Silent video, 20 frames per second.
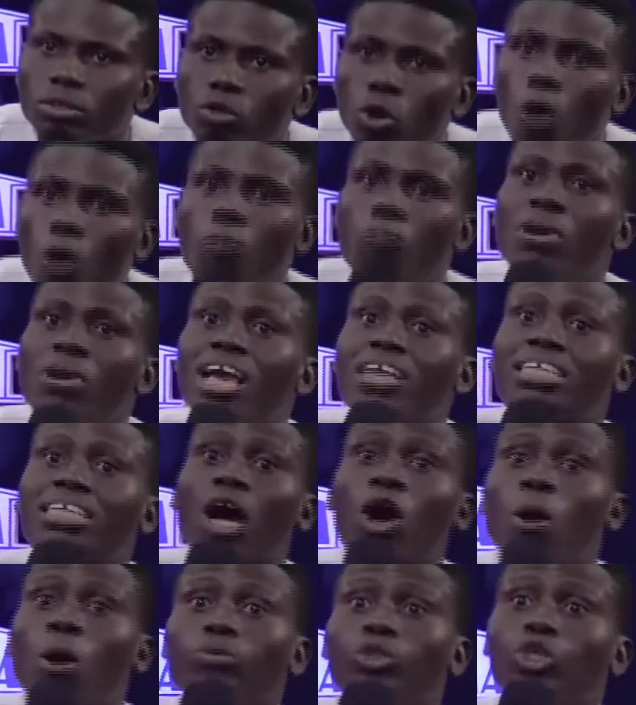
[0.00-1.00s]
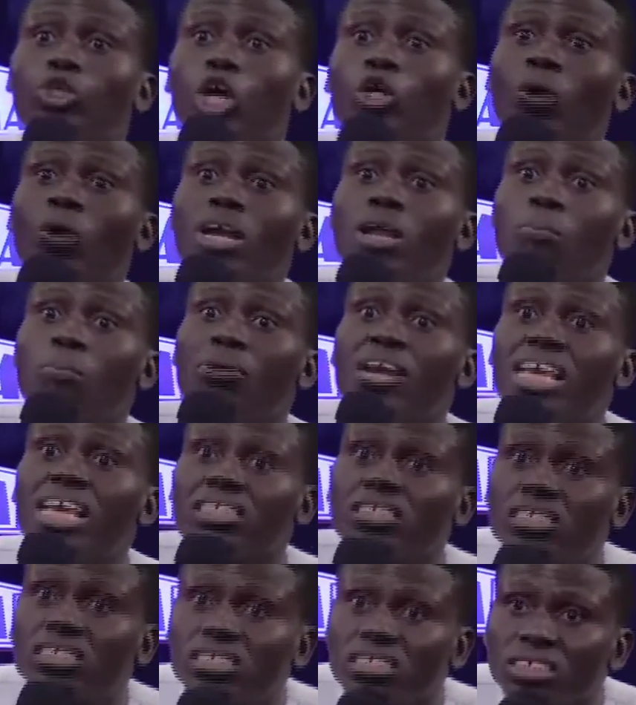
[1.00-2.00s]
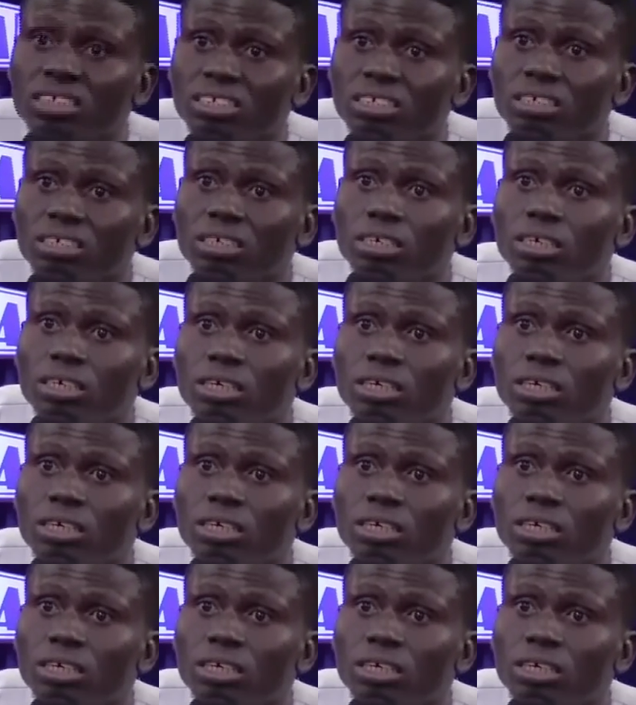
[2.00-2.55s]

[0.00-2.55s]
No plague shall come to your dwelling place.